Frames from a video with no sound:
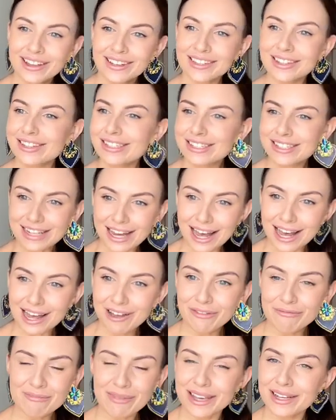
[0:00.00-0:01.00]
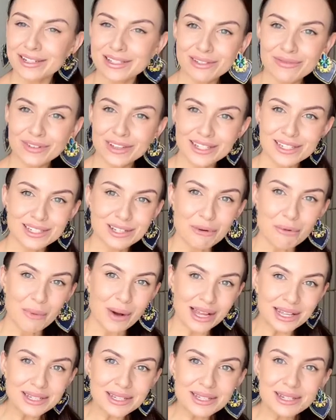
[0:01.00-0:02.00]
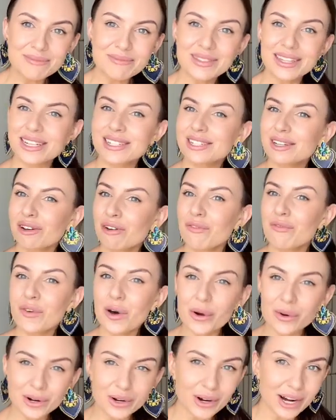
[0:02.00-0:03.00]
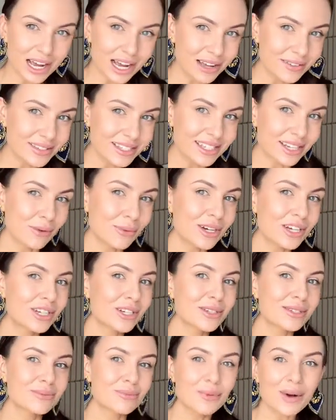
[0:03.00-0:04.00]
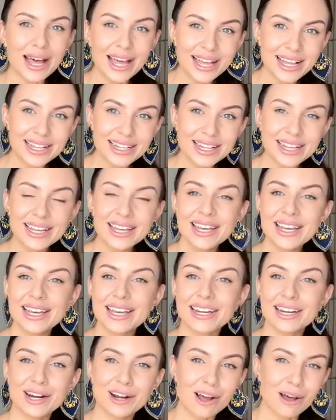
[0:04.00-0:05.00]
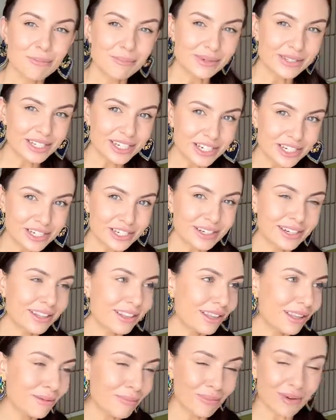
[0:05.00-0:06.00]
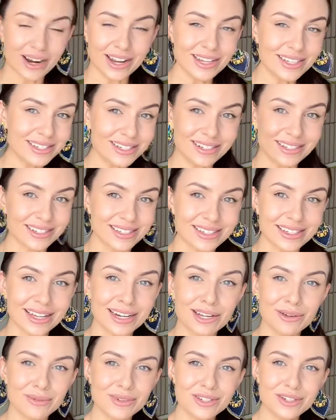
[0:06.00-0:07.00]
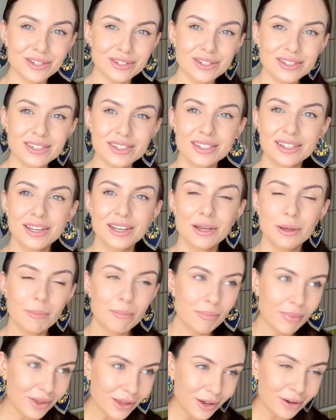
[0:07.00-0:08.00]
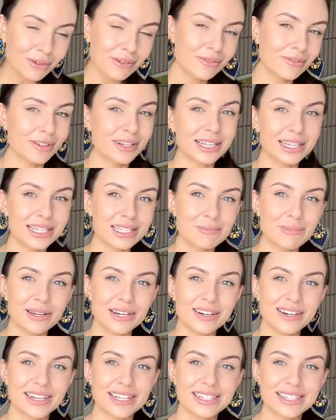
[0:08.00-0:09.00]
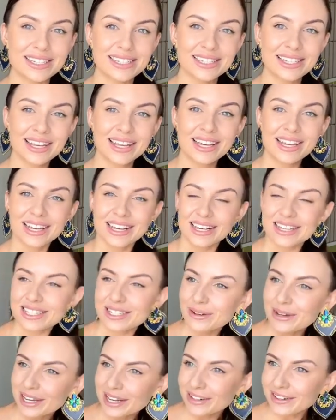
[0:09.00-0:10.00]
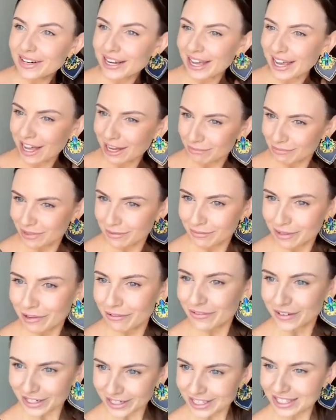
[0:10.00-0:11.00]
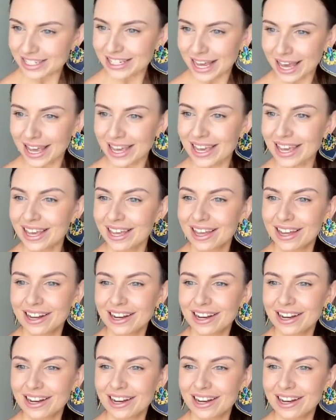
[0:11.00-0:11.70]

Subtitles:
the staff made us feel so welcome. They took photographs, they wished us well in our competition and they praised us. And it was just a beautiful experience. So here I am in my first day